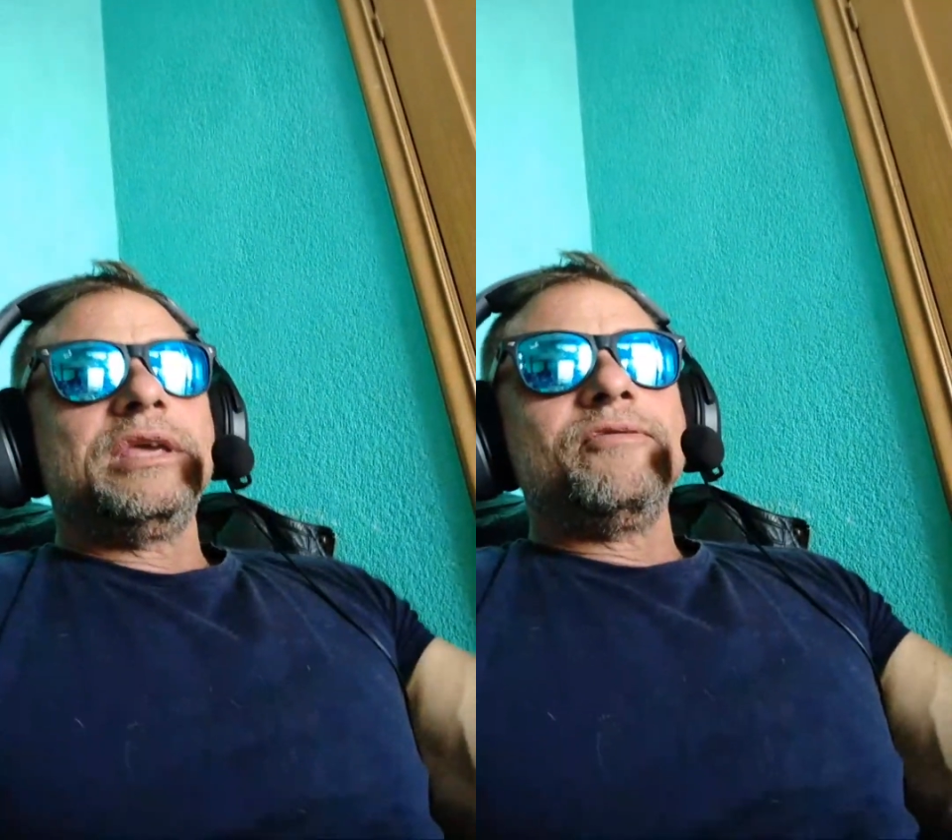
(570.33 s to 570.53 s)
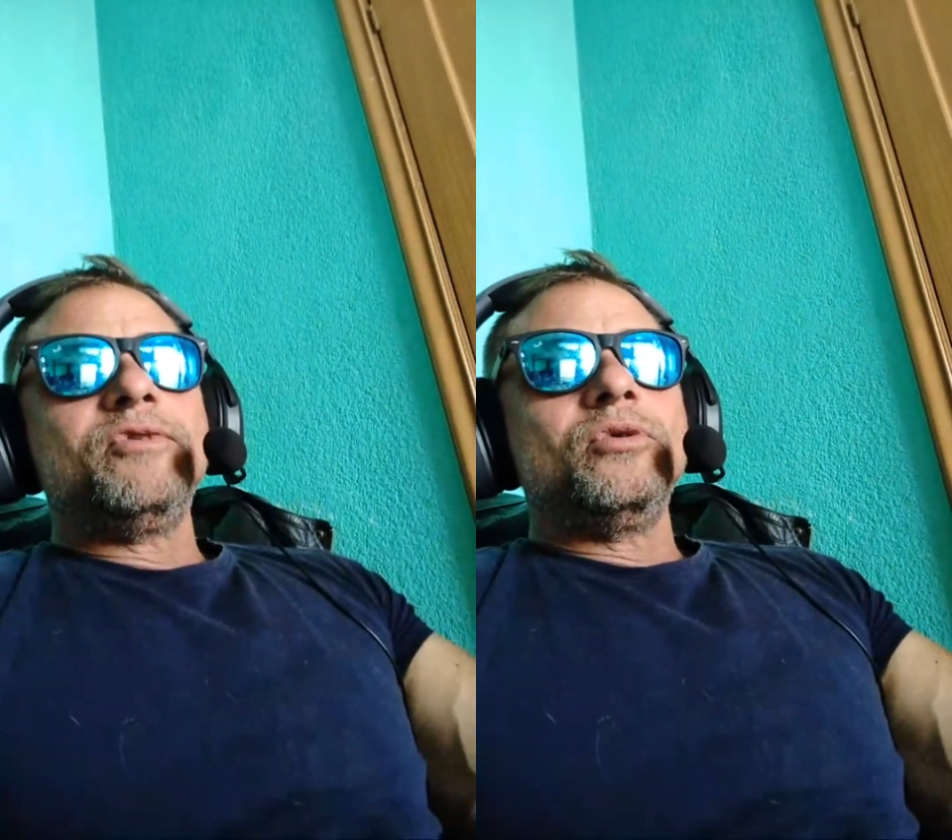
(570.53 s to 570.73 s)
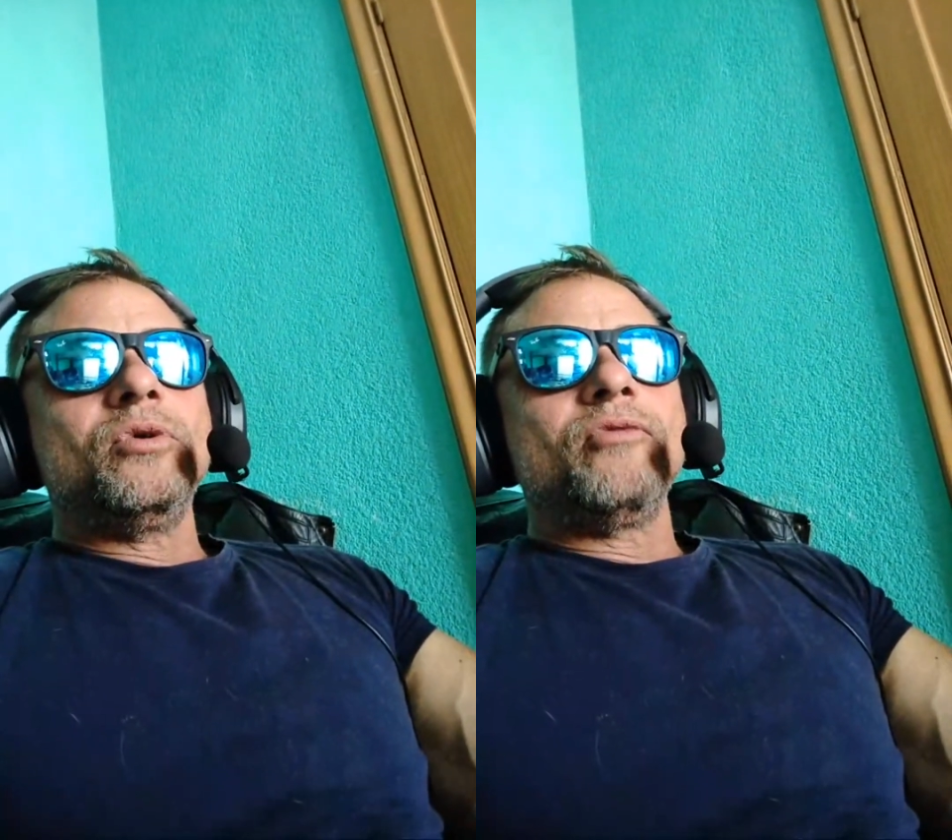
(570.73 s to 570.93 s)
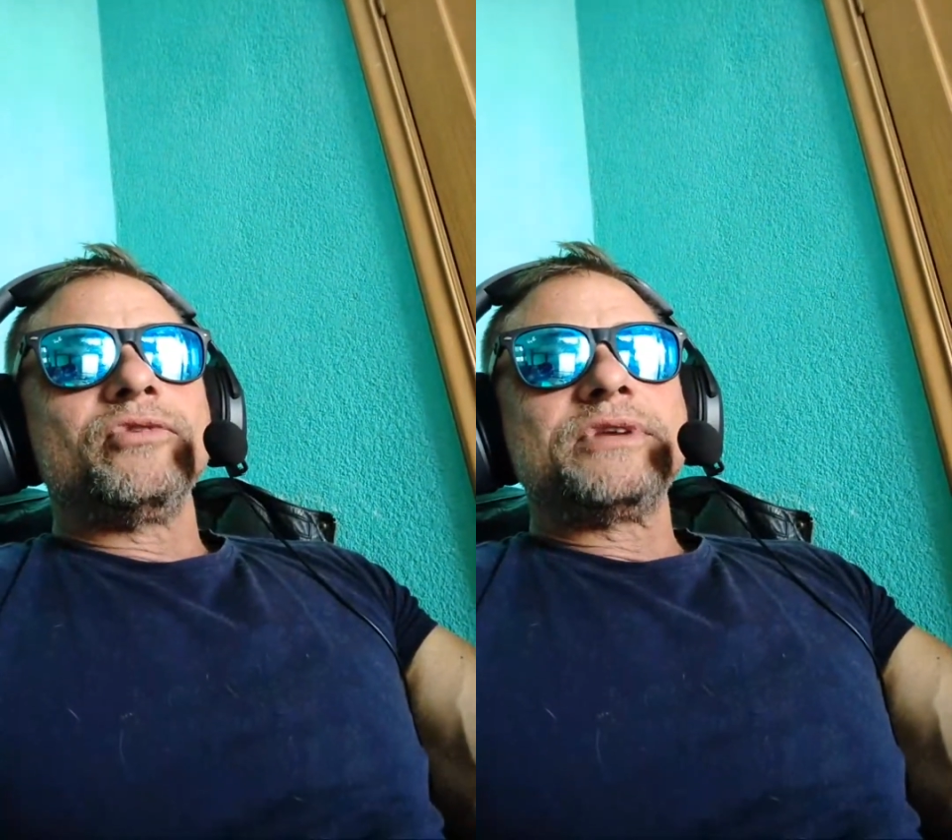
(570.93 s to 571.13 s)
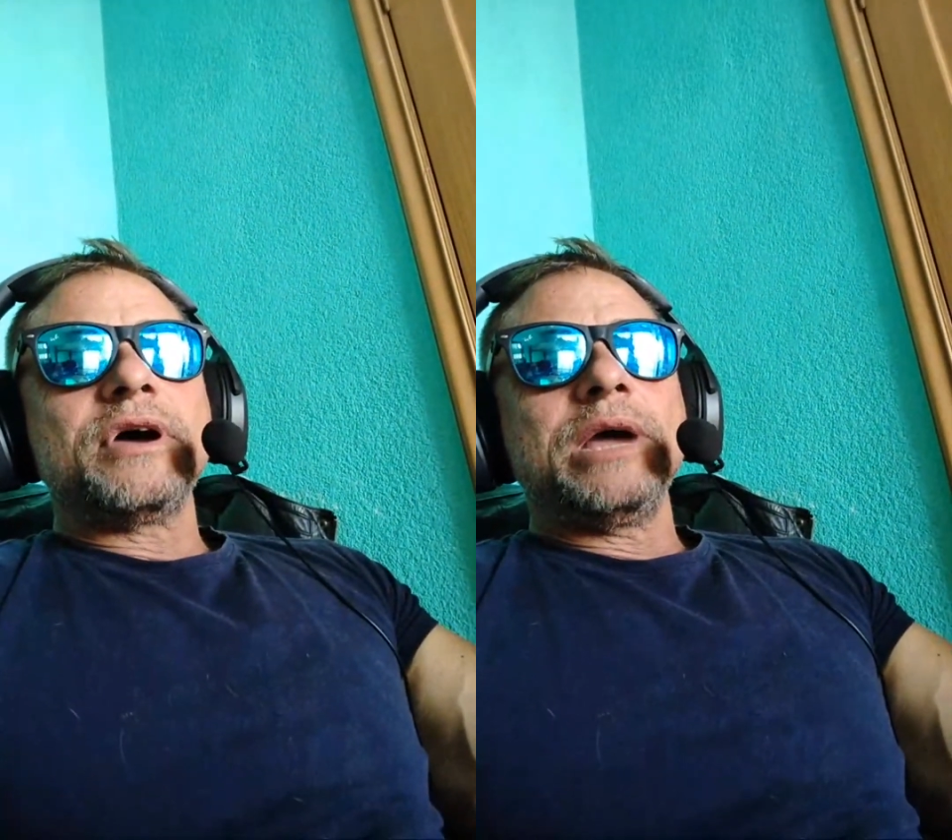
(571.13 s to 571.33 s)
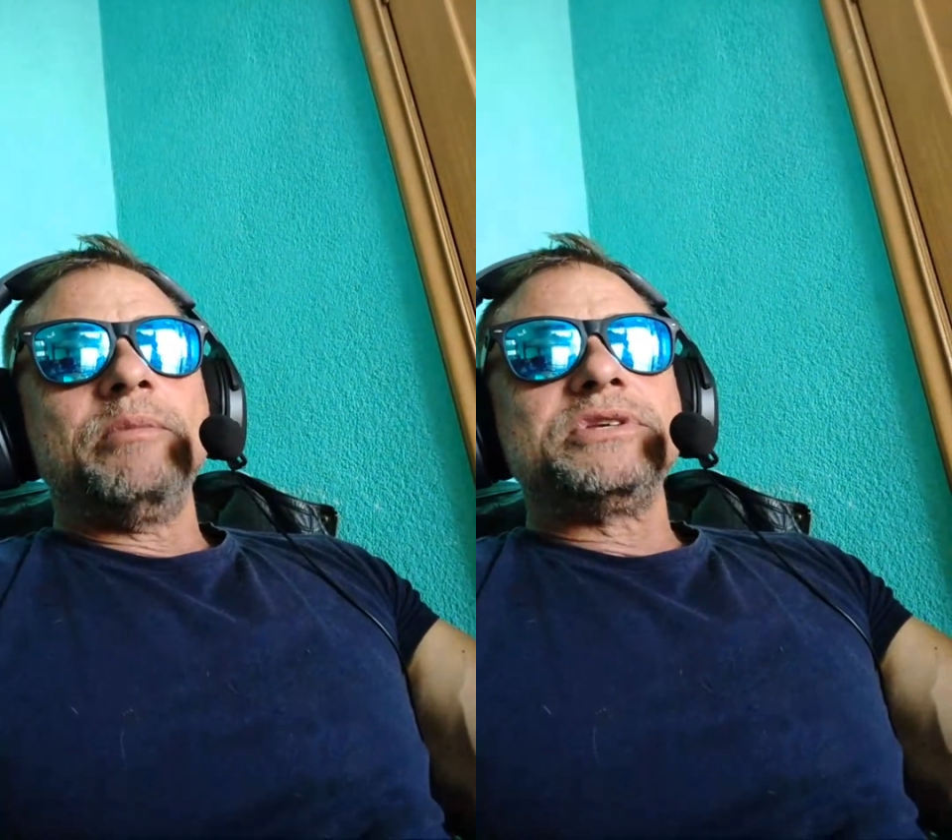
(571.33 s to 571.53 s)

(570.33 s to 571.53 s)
give you over time.